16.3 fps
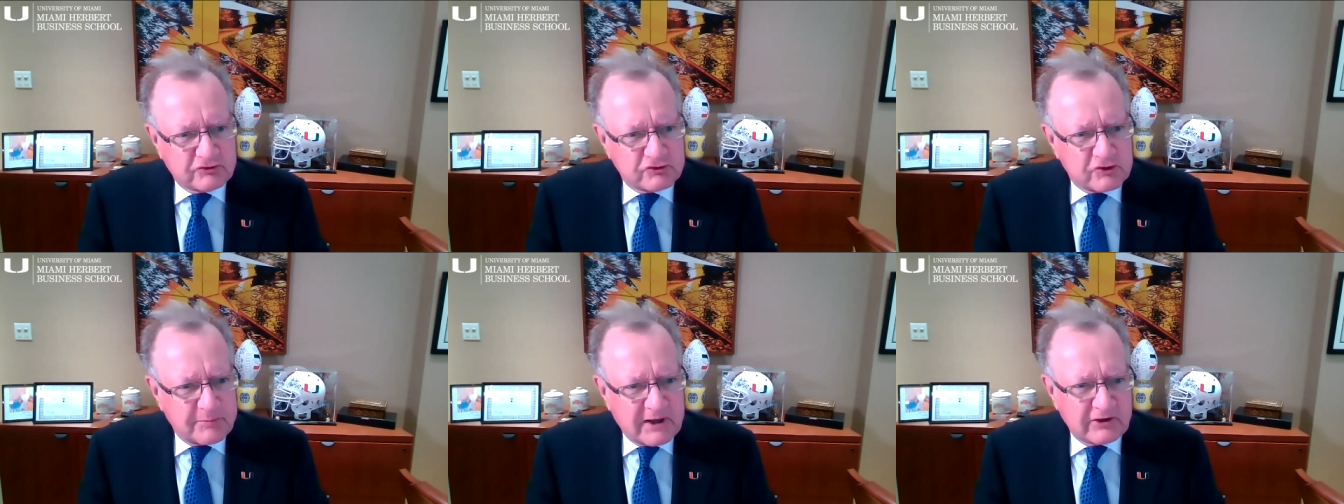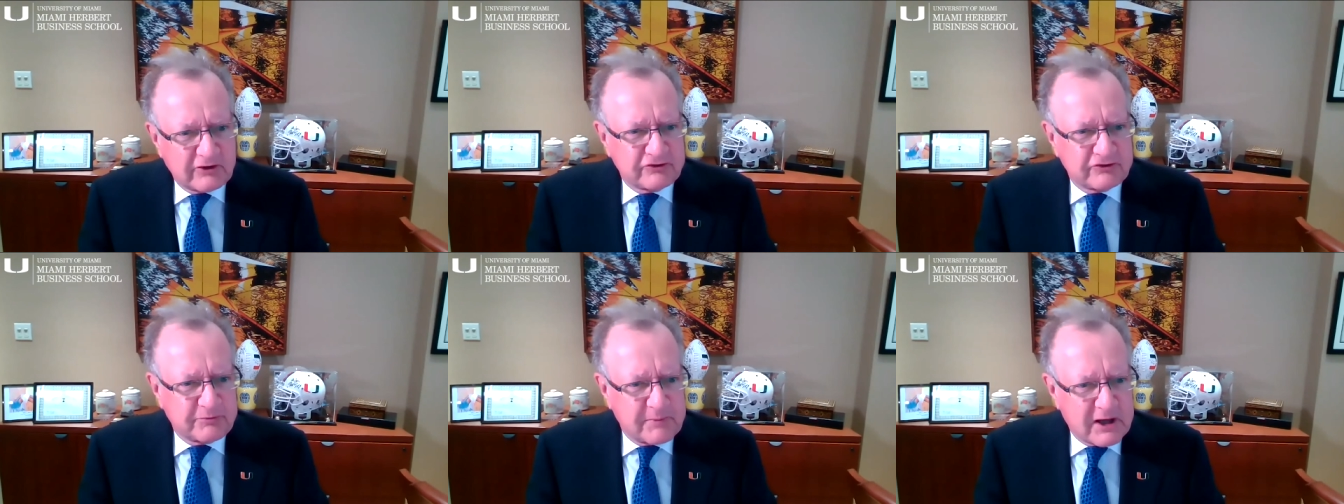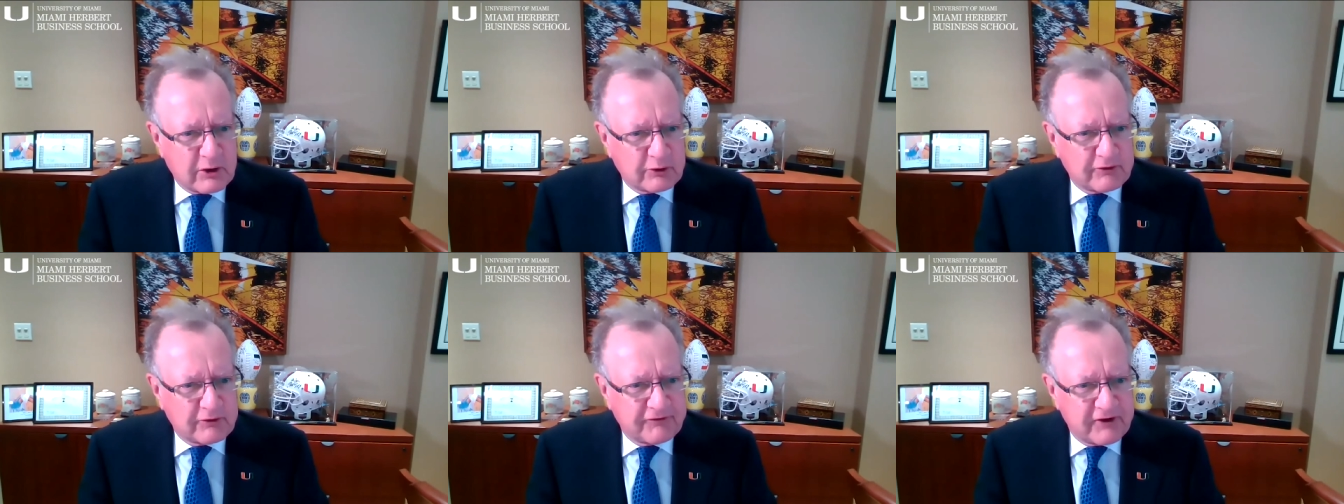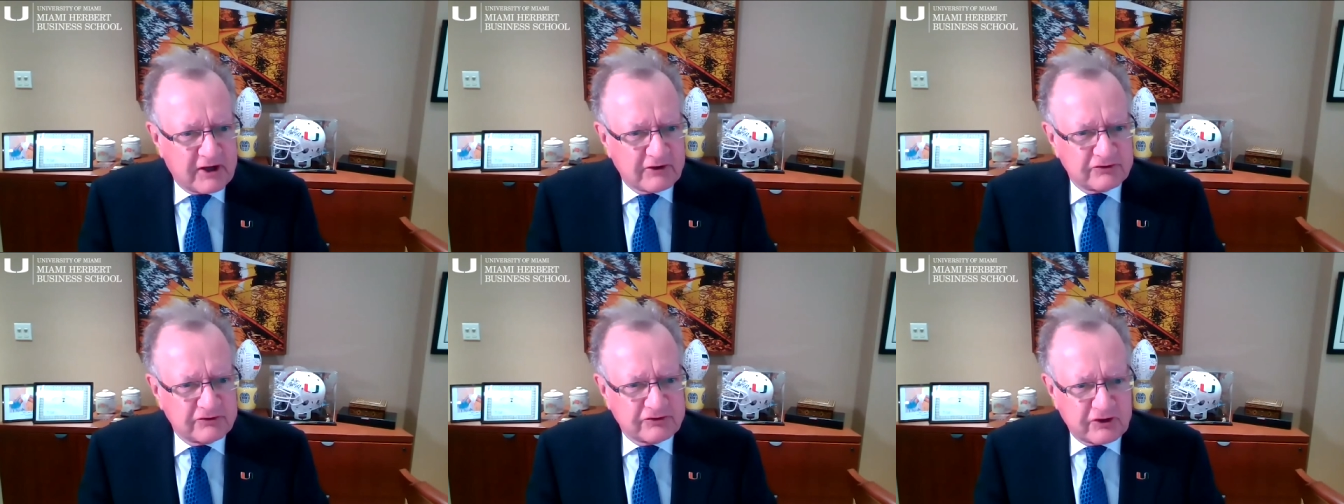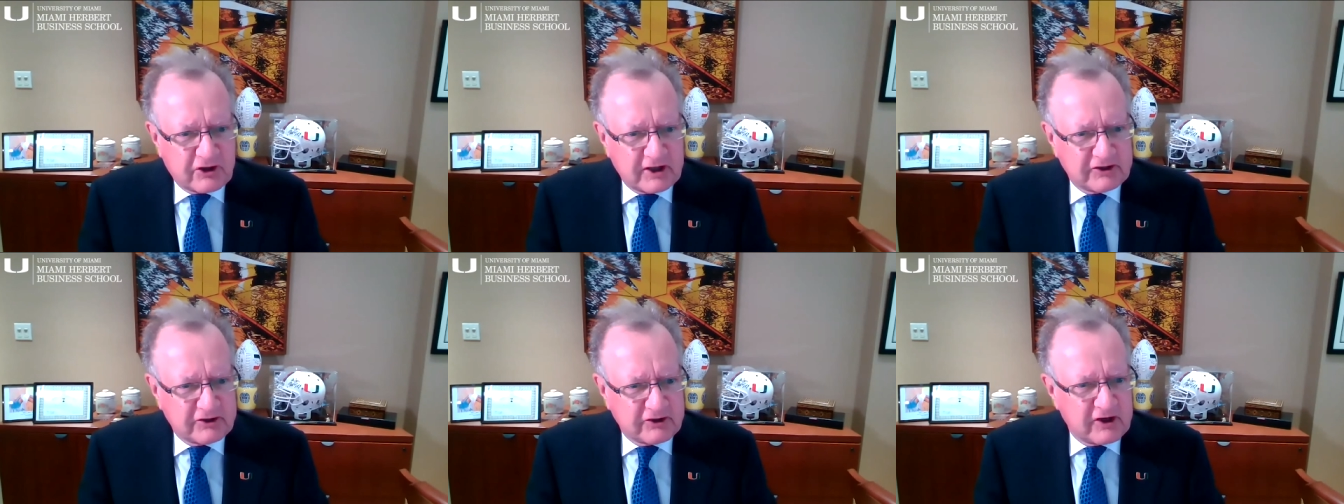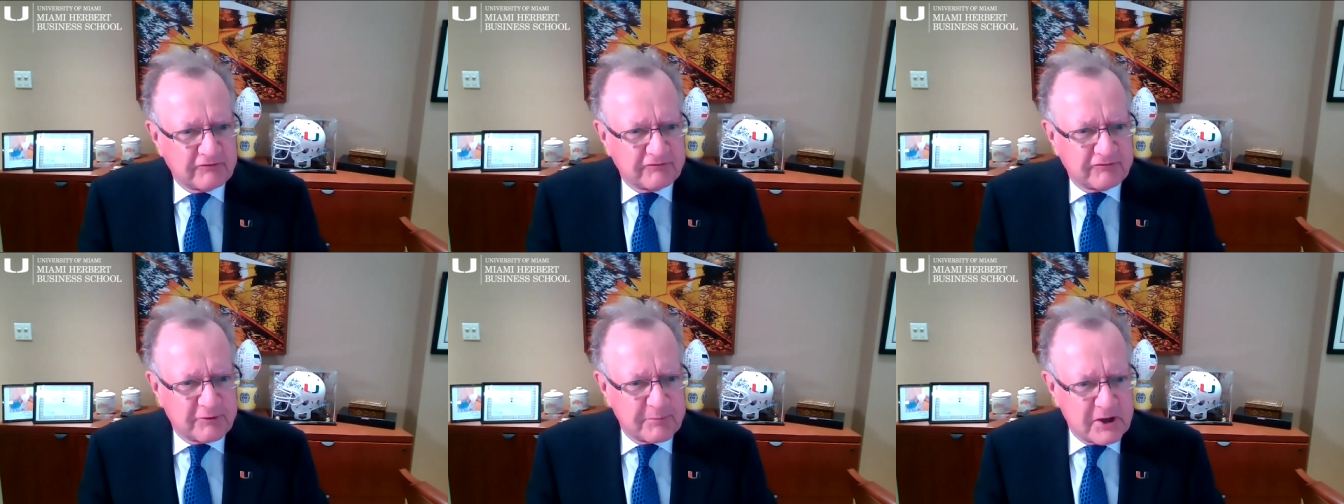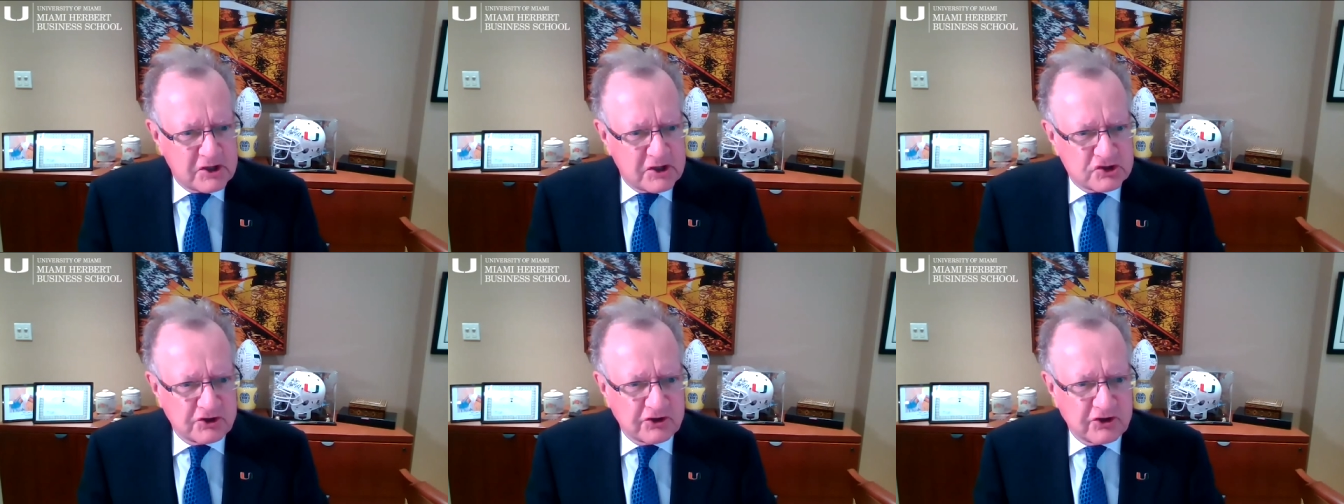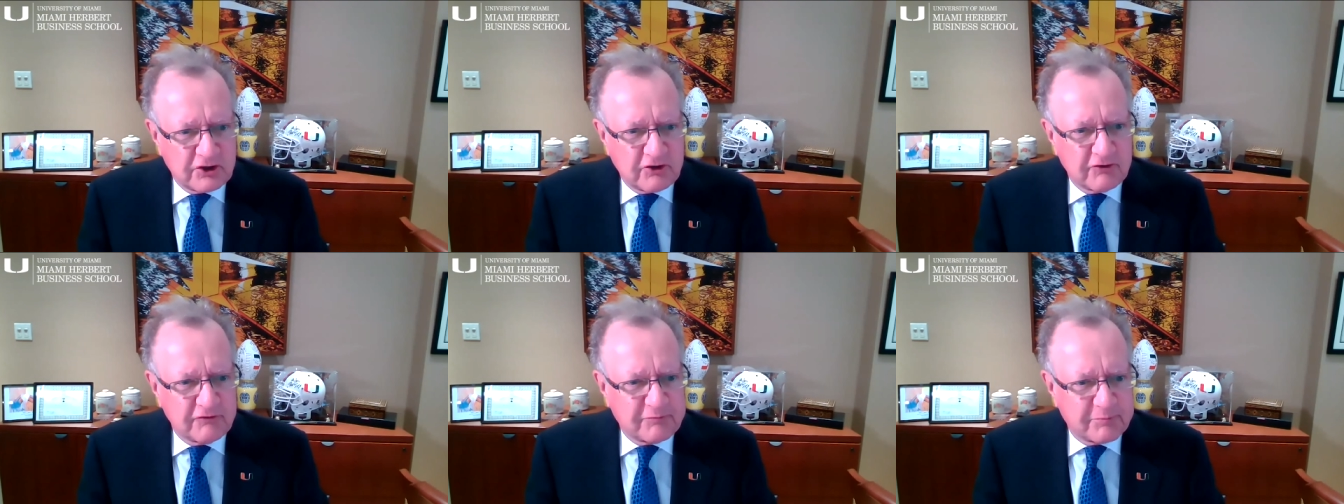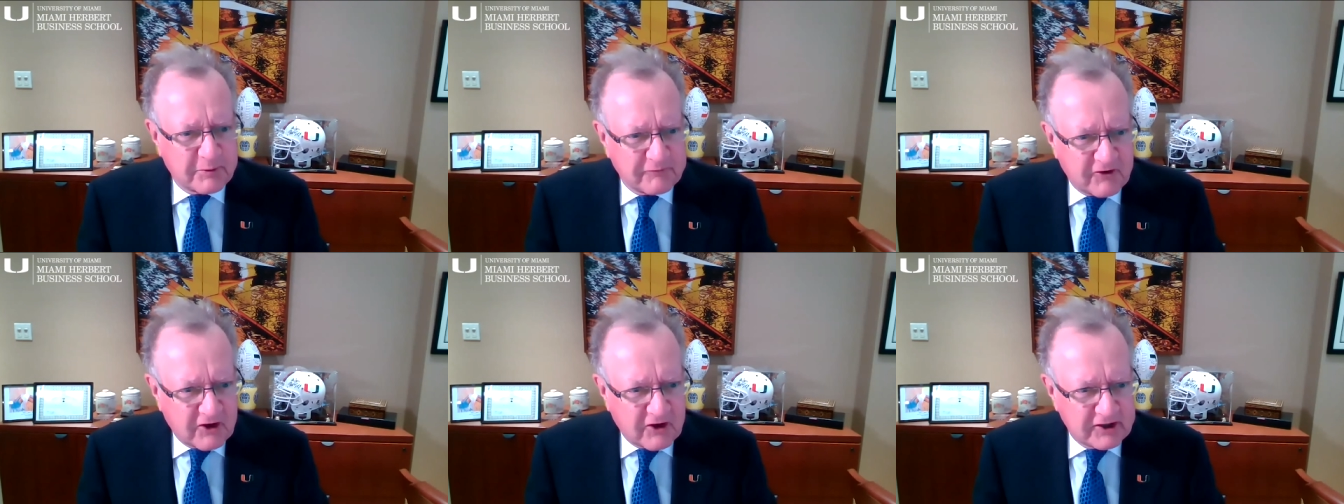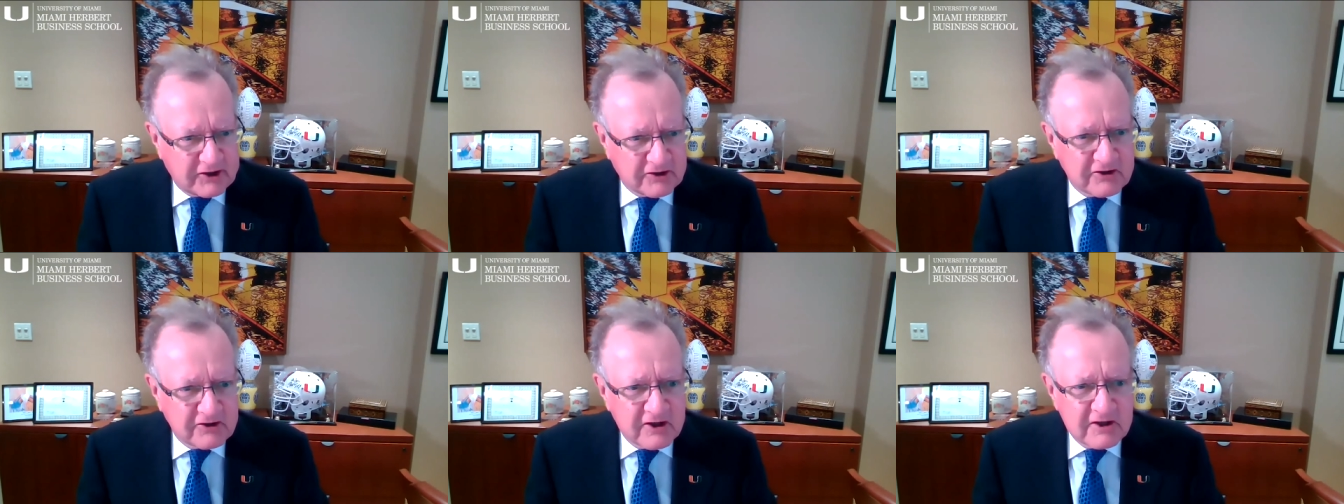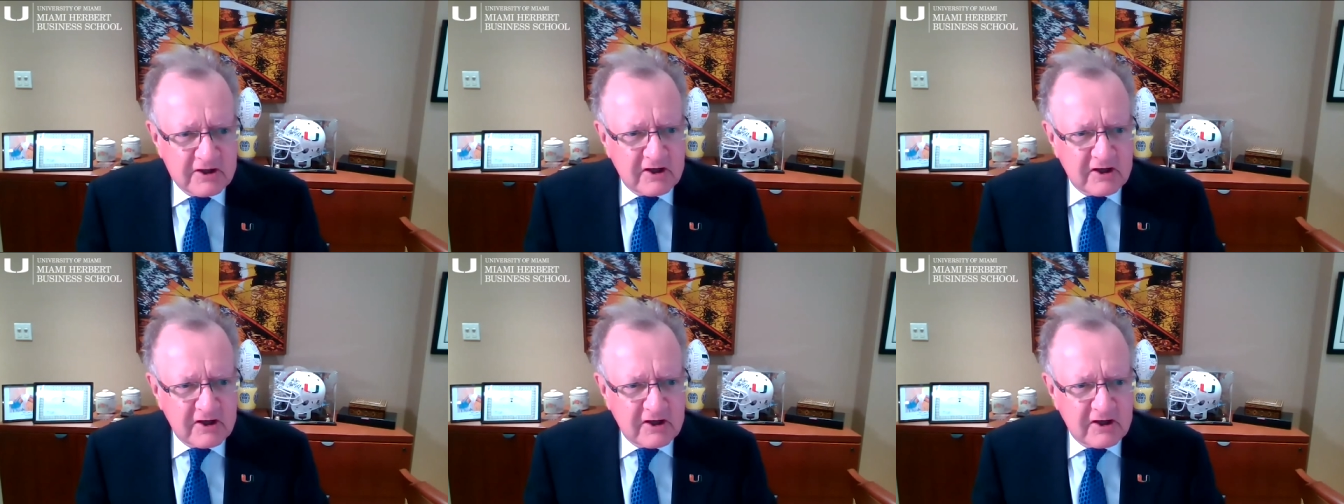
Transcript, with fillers: Tremendous amount of insight and information that you've provided.